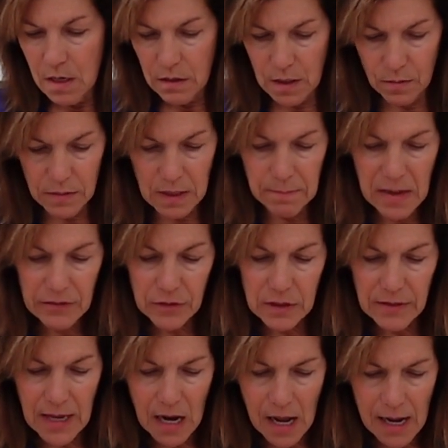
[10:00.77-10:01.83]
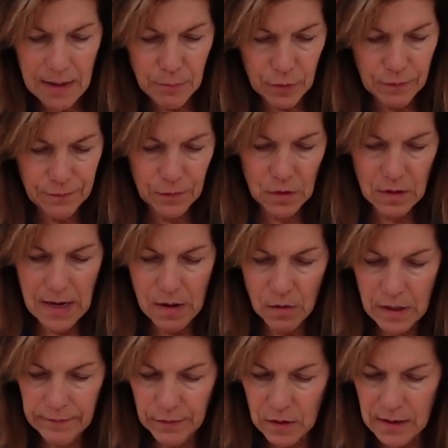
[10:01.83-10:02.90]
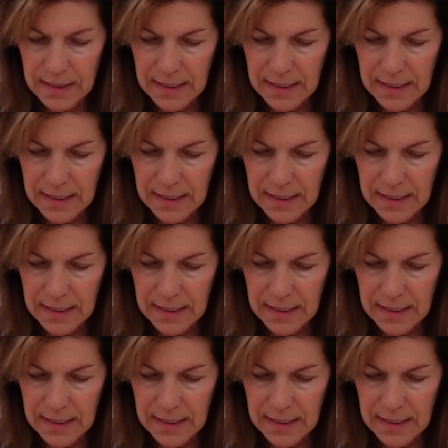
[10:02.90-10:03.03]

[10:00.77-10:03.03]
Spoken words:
the method that I prefer, however,